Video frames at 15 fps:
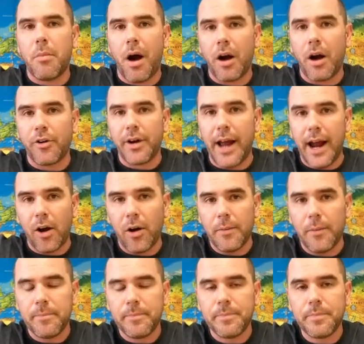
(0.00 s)
the modern
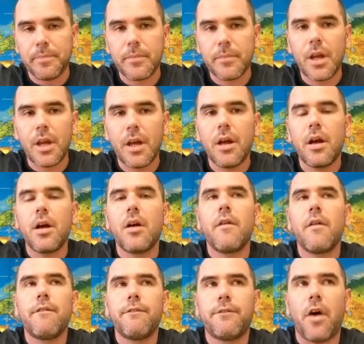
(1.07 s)
era.
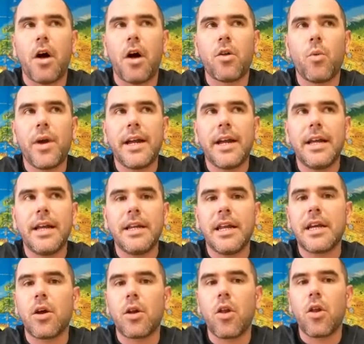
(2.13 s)
Following
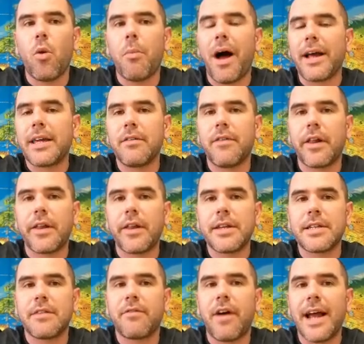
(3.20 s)
Niccolo
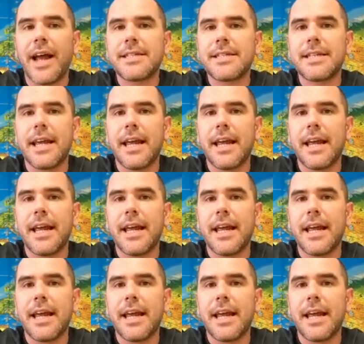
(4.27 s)
Machiavelli's advice